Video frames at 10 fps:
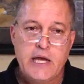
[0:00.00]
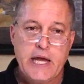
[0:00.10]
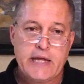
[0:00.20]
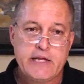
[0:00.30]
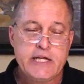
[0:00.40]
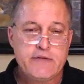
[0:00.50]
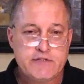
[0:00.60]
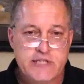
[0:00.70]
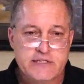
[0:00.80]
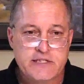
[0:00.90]
And then he even
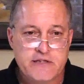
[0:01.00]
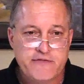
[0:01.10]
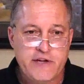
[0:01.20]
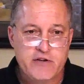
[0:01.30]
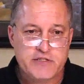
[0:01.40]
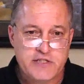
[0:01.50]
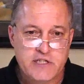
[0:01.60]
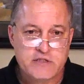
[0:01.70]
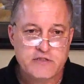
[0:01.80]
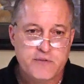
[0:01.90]
says to the
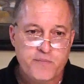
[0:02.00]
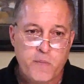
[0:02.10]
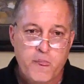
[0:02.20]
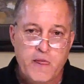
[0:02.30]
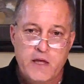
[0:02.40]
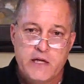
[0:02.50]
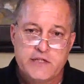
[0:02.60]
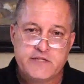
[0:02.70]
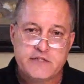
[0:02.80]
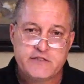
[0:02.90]
Pharisees, he
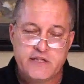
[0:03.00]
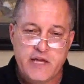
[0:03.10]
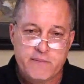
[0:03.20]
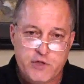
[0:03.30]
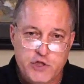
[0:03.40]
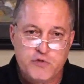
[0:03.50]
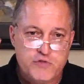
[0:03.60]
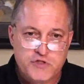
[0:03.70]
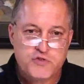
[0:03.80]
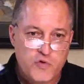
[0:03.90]
says to them, You
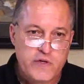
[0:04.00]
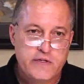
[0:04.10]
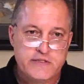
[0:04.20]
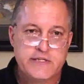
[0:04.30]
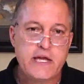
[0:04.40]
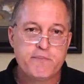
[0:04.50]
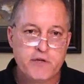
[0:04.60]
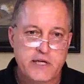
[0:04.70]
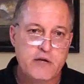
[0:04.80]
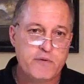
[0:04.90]
destroy this temple,
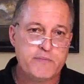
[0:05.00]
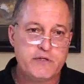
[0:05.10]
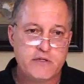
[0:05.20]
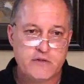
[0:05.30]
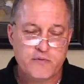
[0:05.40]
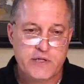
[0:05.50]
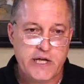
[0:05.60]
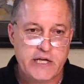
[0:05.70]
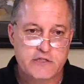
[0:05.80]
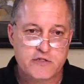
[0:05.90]
and I'll rebuild it in three
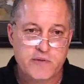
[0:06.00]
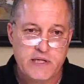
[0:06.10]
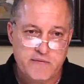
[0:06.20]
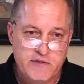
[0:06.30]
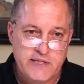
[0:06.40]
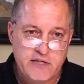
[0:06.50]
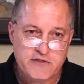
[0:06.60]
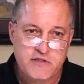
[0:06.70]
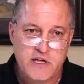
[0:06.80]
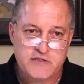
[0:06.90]
days. So he even
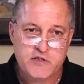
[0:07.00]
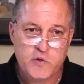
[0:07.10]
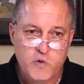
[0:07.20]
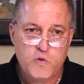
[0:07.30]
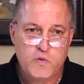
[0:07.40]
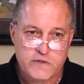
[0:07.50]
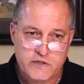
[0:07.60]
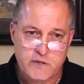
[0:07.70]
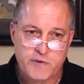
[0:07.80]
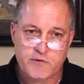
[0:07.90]
tells us who is
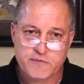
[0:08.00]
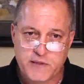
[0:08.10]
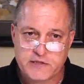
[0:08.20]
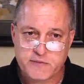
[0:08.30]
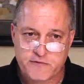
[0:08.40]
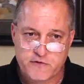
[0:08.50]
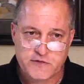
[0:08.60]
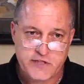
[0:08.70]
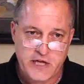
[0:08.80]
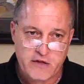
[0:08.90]
going to be responsible for
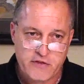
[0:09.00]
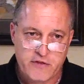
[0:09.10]
his death.